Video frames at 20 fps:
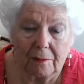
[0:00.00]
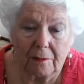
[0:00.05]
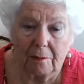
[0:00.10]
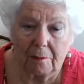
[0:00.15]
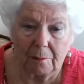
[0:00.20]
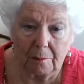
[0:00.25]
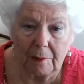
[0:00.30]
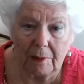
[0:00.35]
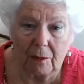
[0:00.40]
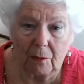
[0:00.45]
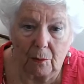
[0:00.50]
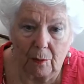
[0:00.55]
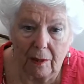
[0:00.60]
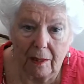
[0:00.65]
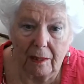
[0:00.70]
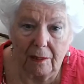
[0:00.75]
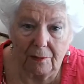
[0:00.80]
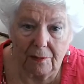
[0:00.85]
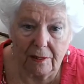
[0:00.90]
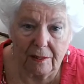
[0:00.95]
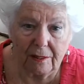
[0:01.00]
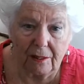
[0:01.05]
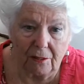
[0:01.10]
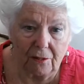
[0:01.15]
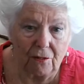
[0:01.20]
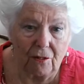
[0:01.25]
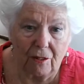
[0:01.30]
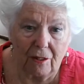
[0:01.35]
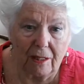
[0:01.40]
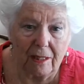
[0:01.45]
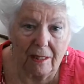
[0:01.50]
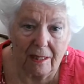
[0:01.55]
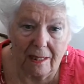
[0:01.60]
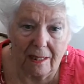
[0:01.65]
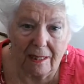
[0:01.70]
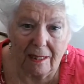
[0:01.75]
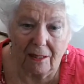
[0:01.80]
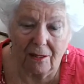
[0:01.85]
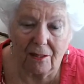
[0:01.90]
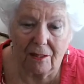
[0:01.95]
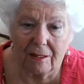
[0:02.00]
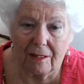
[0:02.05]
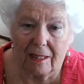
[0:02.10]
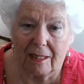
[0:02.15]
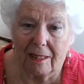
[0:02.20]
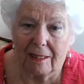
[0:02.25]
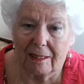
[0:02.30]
be aware of the sunrise and sunset